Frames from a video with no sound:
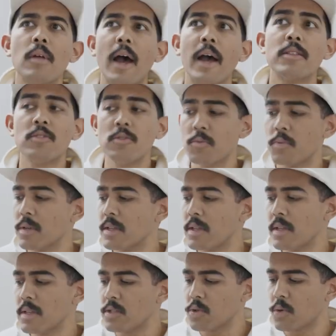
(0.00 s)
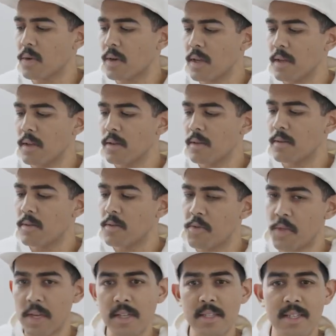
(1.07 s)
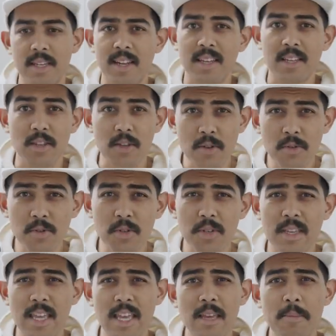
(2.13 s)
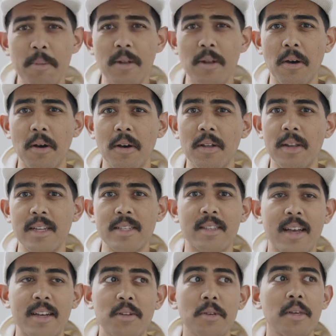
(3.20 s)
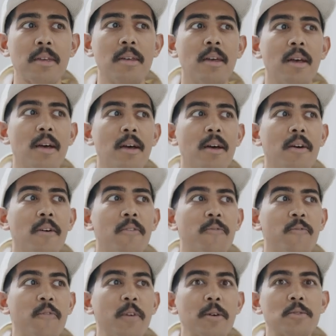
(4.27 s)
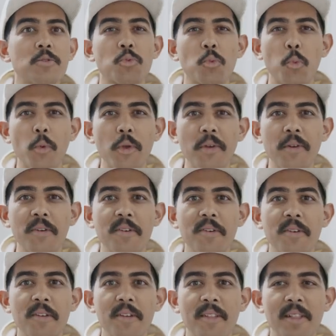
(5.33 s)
I do really enjoy this, and I usually keep it on. It's actually feels weird.